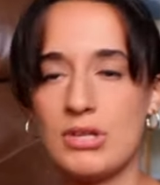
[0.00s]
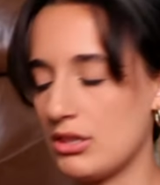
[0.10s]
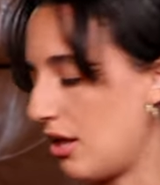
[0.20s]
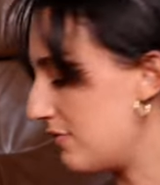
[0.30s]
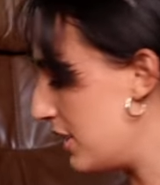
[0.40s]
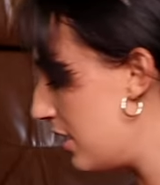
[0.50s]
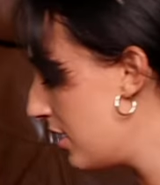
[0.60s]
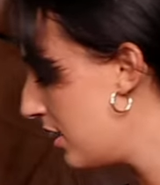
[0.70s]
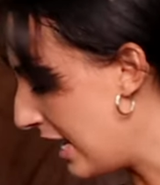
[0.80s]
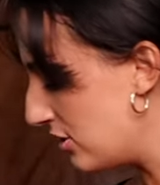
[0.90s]
Loved it.
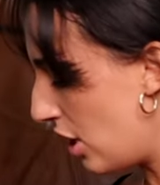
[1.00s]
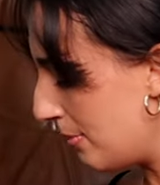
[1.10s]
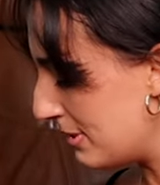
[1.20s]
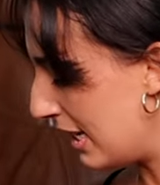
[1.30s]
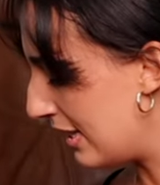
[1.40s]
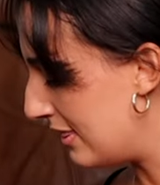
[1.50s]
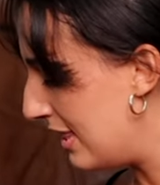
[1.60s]
Tank tops like